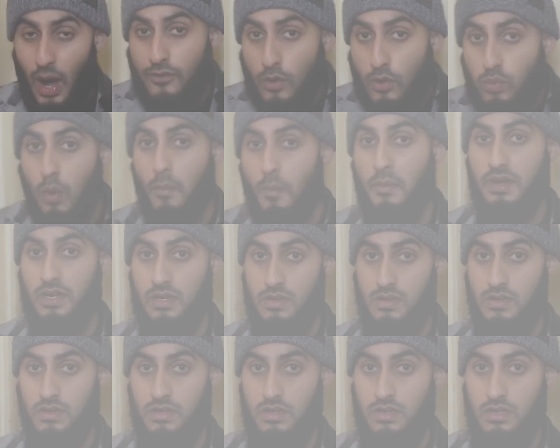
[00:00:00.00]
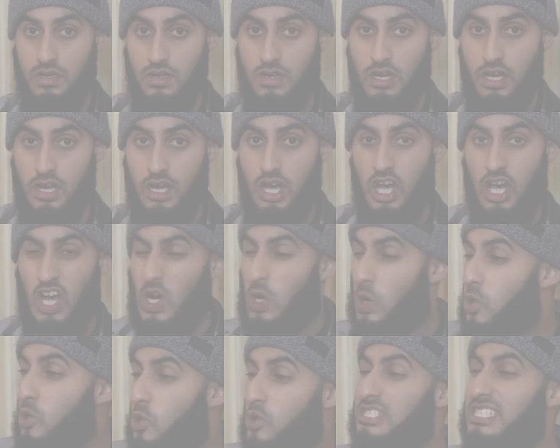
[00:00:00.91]
have a woman
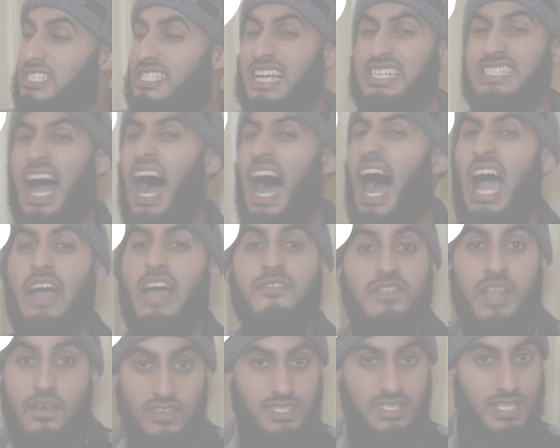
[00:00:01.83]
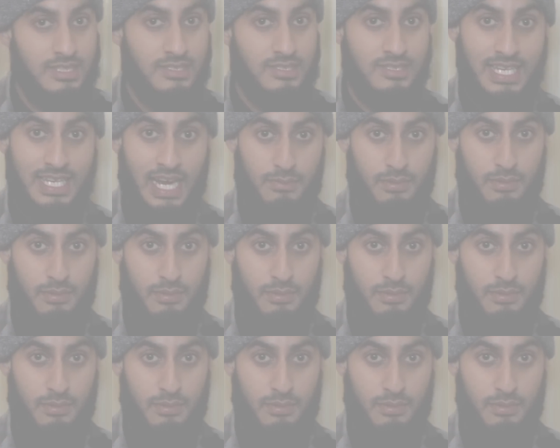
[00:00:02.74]
who says, I've never done zina